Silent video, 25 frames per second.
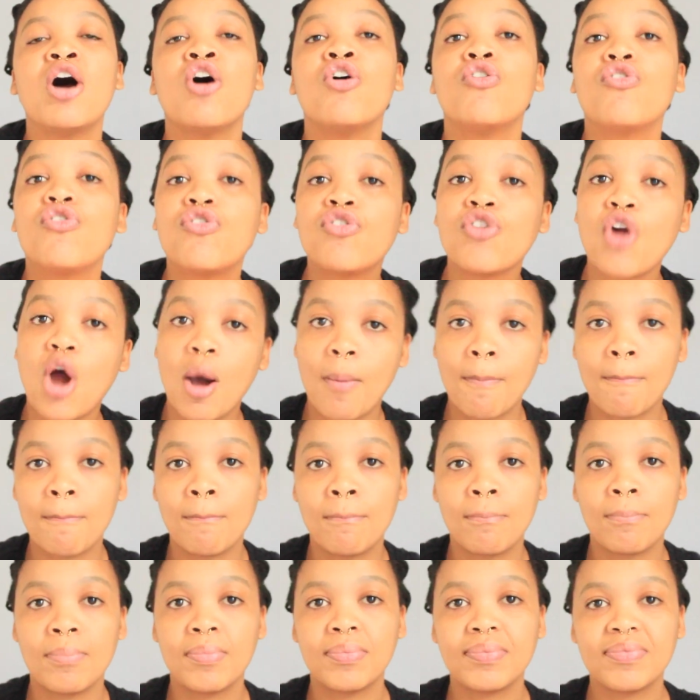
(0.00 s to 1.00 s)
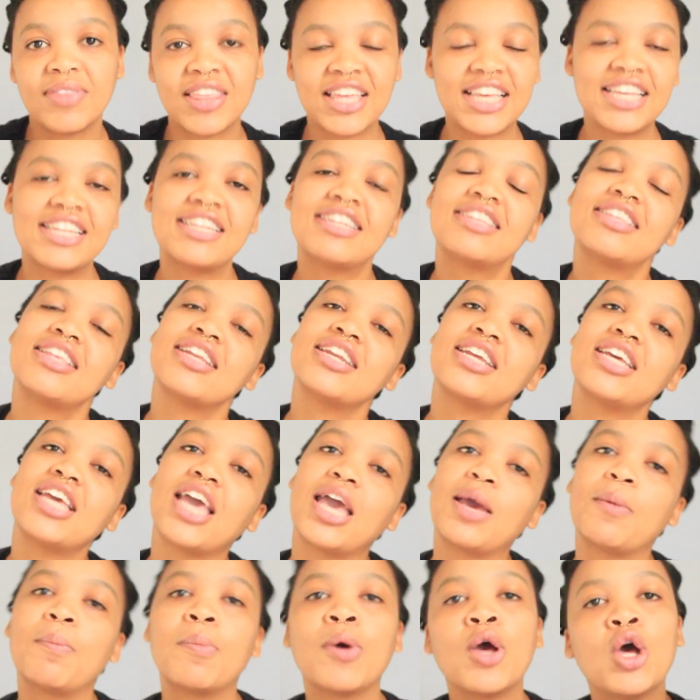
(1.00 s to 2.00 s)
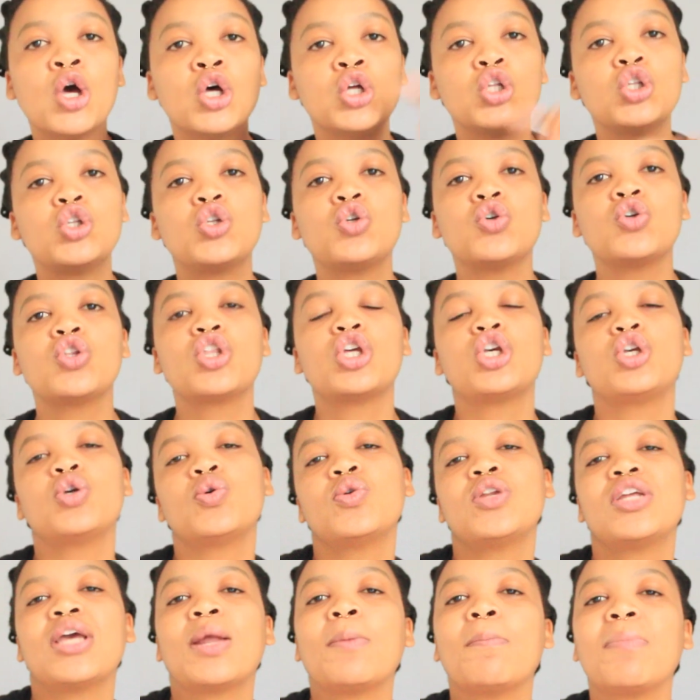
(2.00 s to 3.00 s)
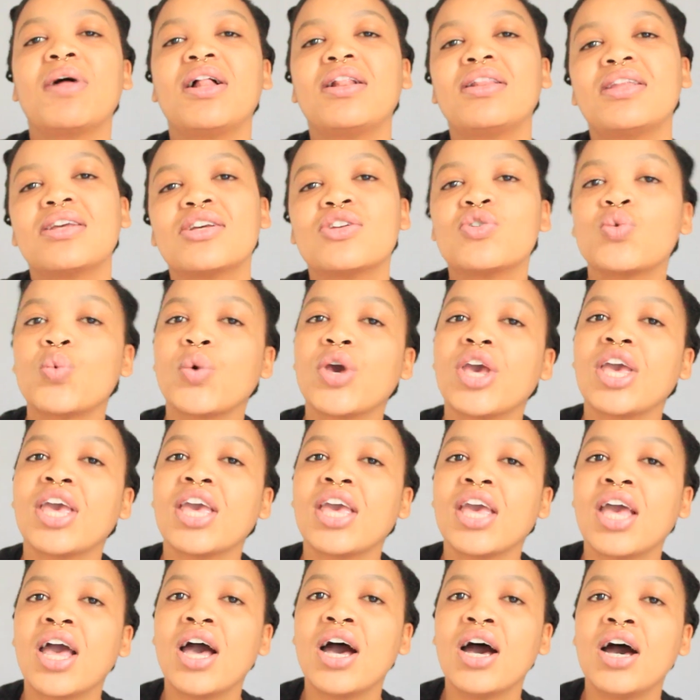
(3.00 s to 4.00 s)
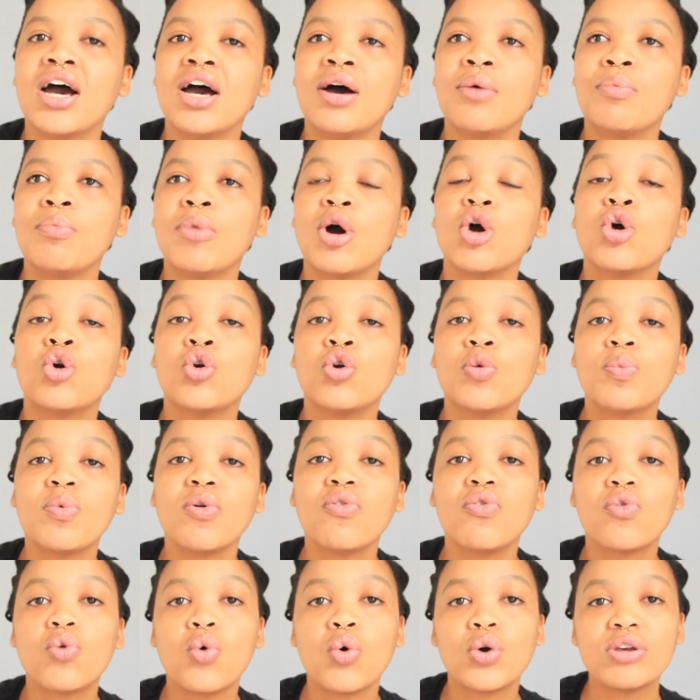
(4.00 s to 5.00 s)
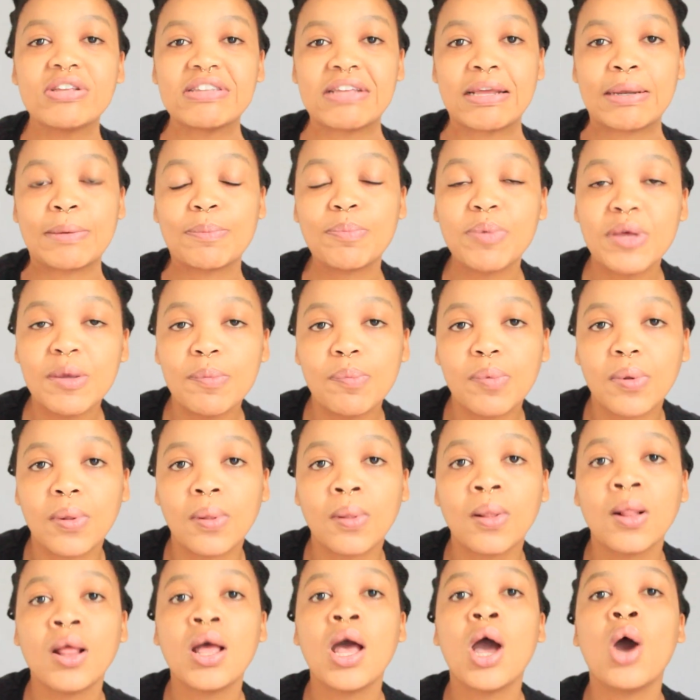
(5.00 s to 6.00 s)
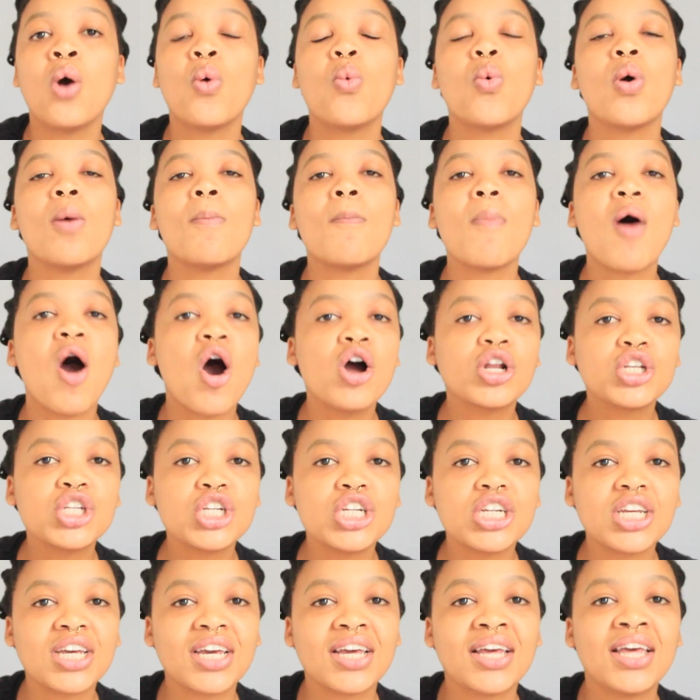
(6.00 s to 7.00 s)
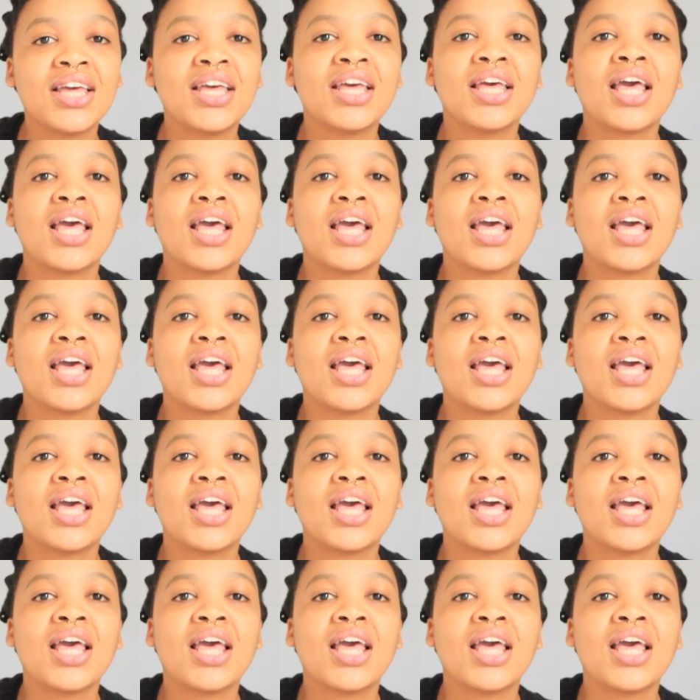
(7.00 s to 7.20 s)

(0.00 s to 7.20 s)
from the Eastern Cape to the union buildings where um, a group of Khoisan people were marching